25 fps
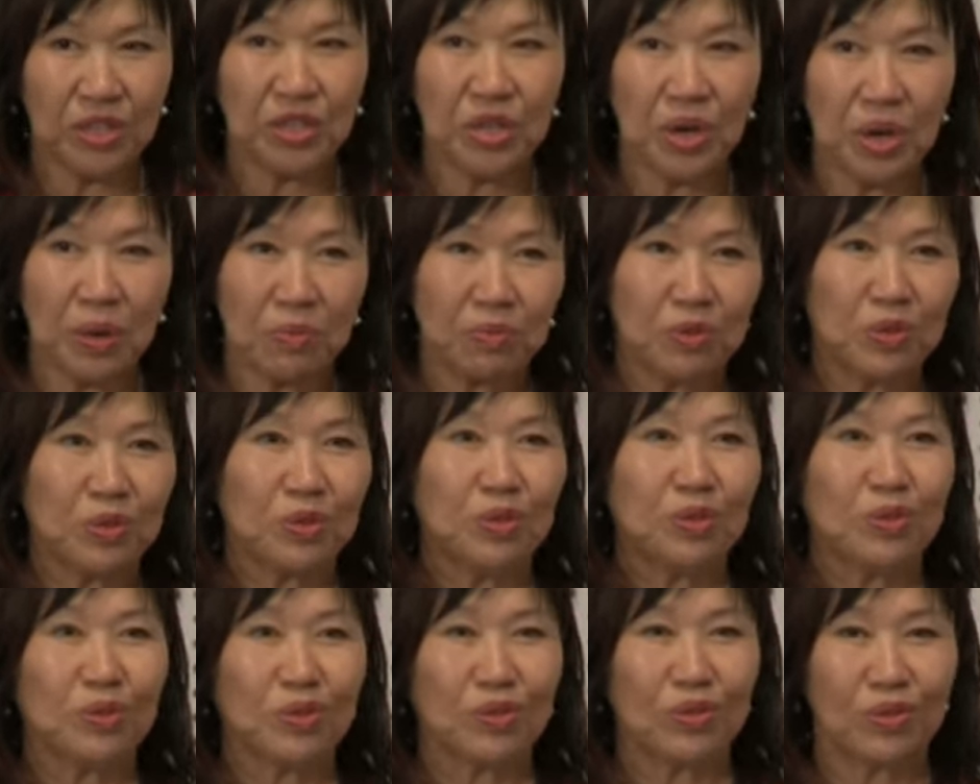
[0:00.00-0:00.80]
Jobs,
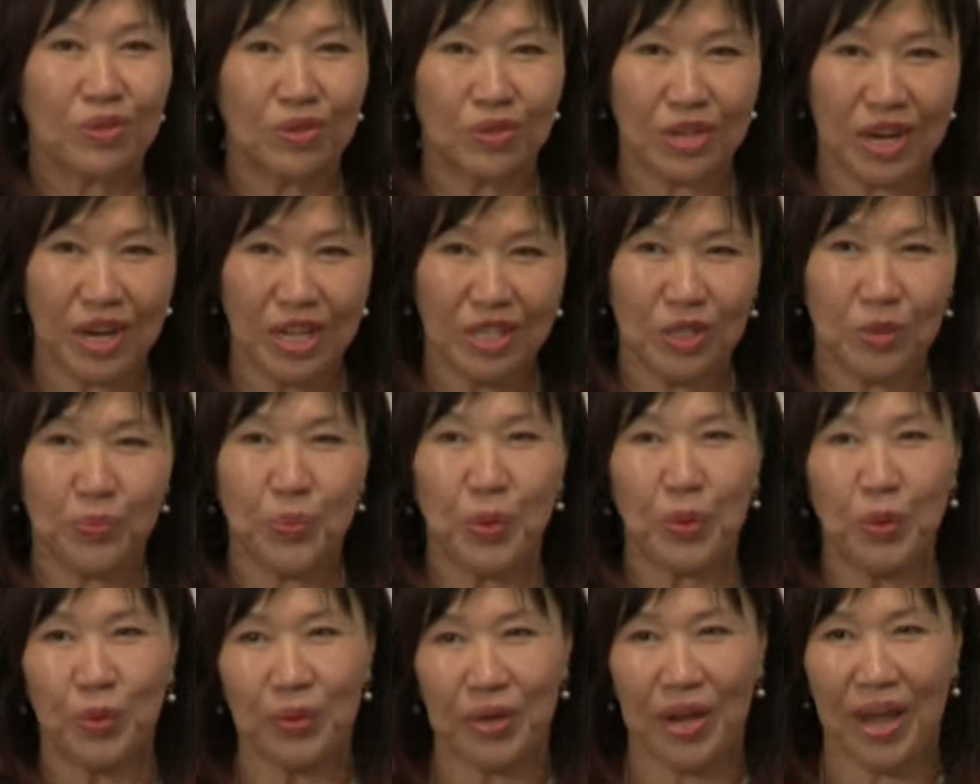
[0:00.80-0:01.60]

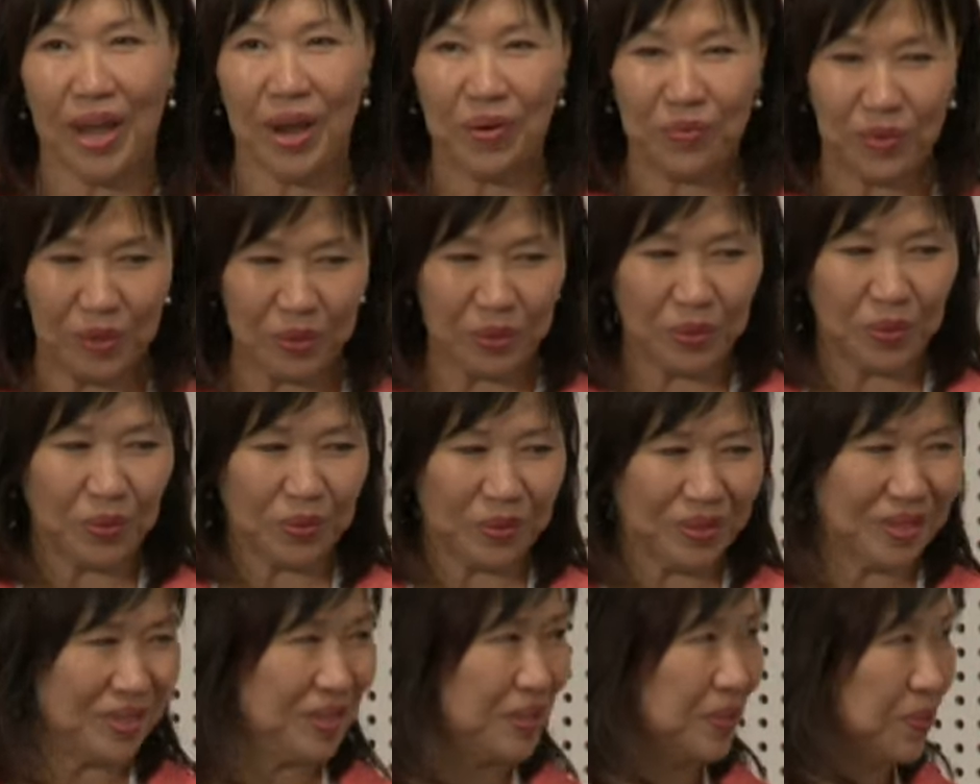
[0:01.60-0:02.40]
Transport and
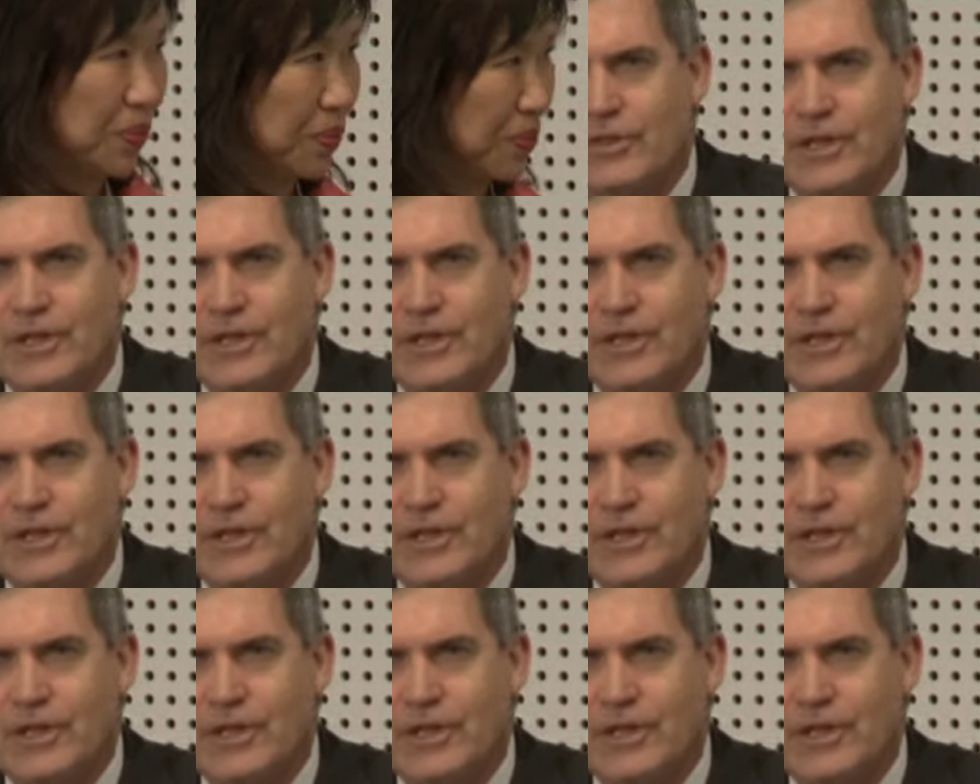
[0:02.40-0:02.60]
Resources.